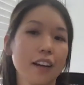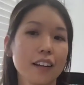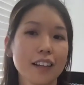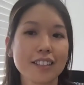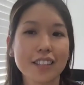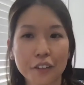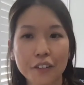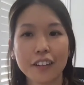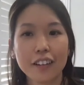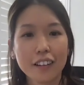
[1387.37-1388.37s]
And so,
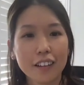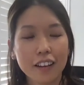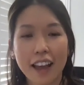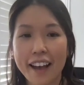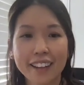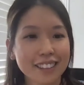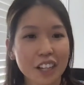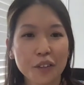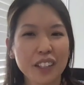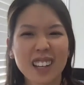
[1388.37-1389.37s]
yeah,
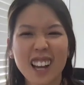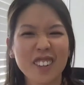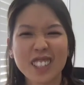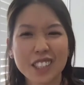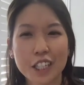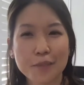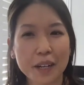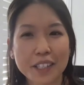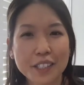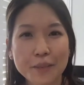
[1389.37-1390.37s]
I wouldn't change
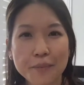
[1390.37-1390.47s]
much.